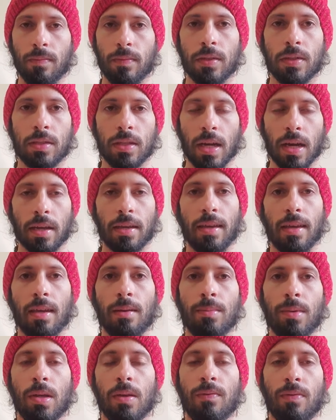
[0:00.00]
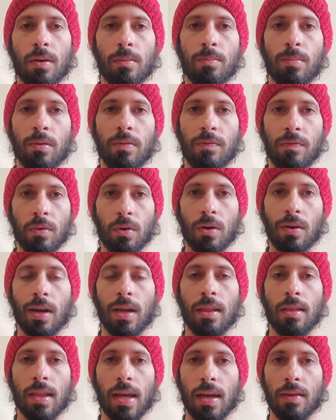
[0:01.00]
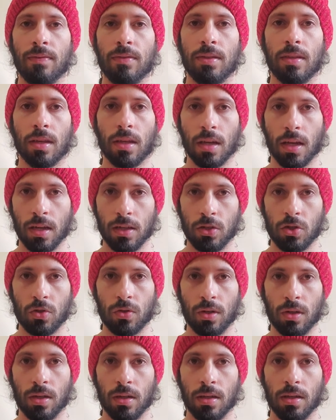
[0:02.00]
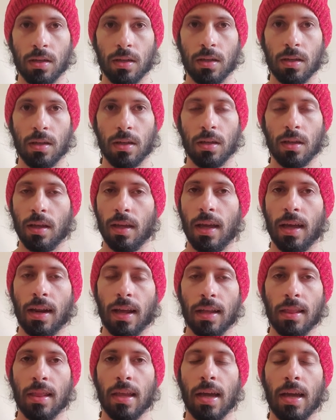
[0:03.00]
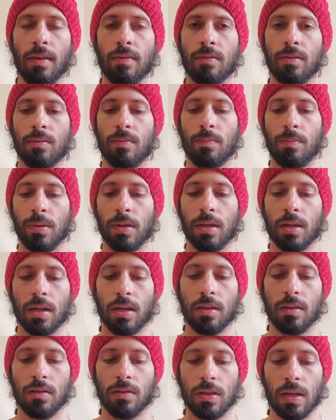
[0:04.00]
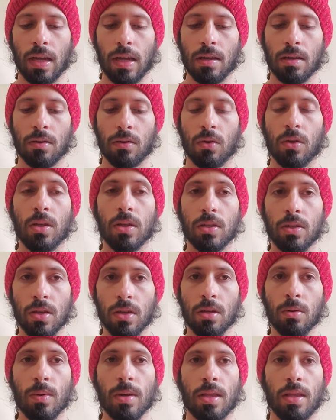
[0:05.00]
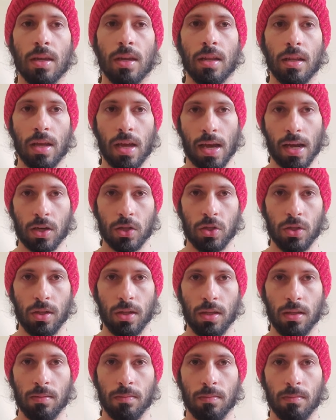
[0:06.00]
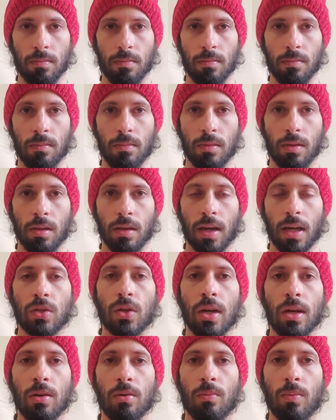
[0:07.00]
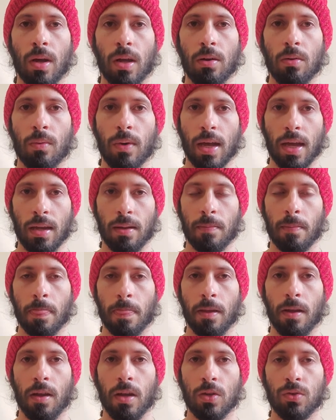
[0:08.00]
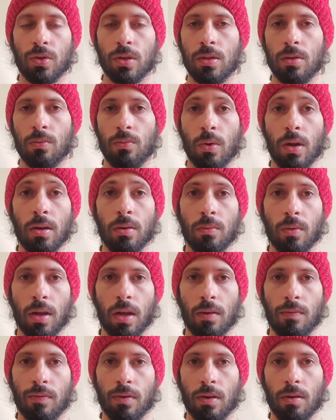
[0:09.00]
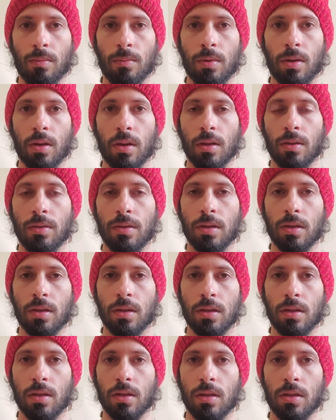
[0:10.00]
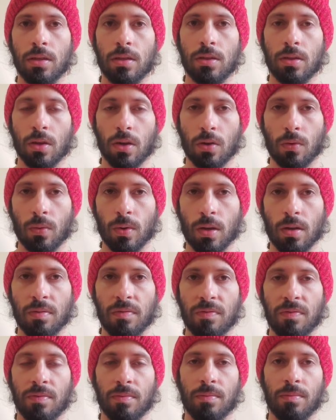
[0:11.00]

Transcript: stuck in me from before I left the country. And I left because I couldn't deal with it, actually. I tried to run away. Tried to run away from the grief